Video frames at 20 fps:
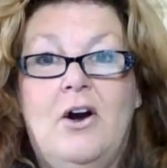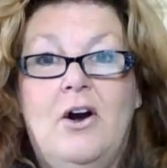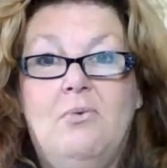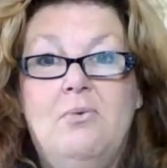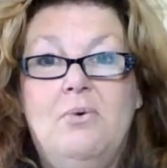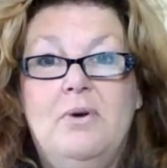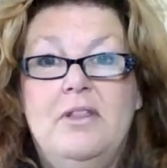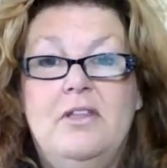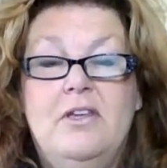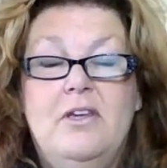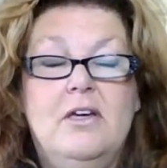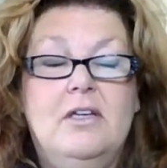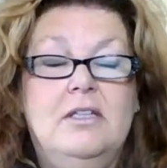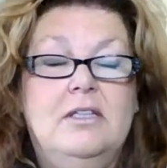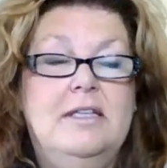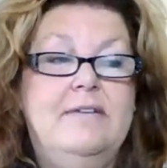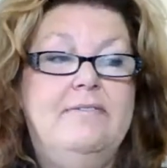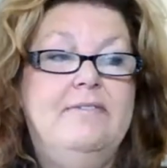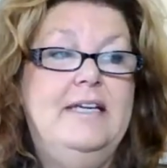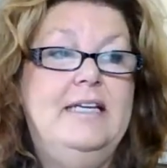are with Young
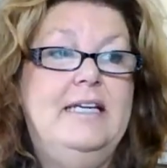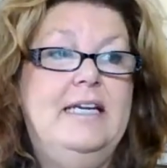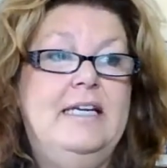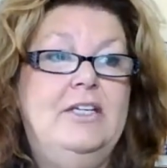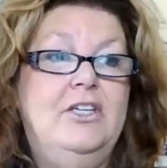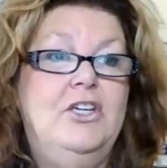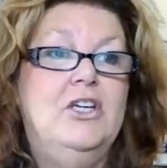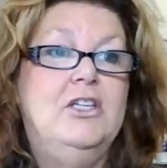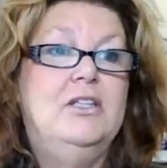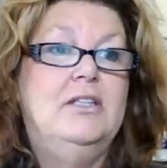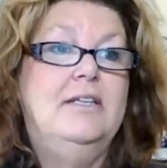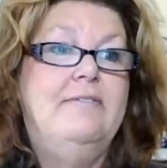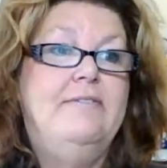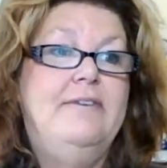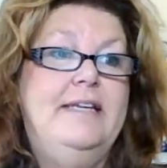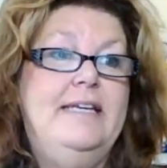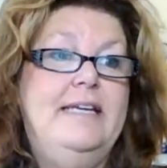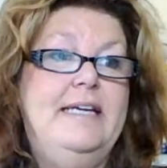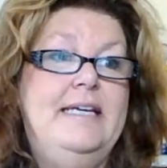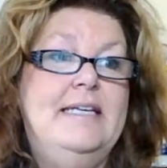Living, and Young
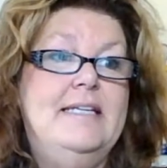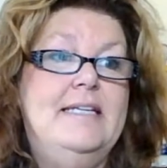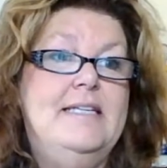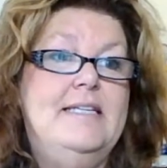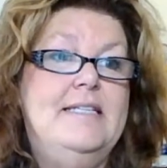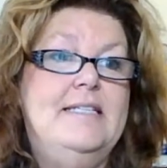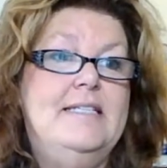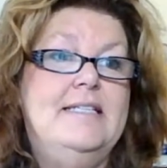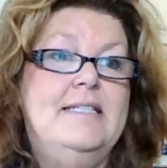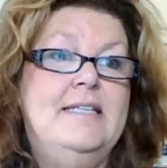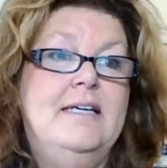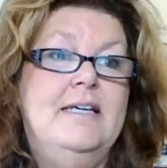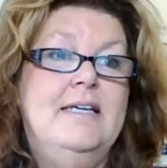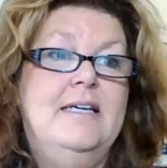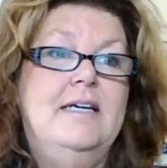Living is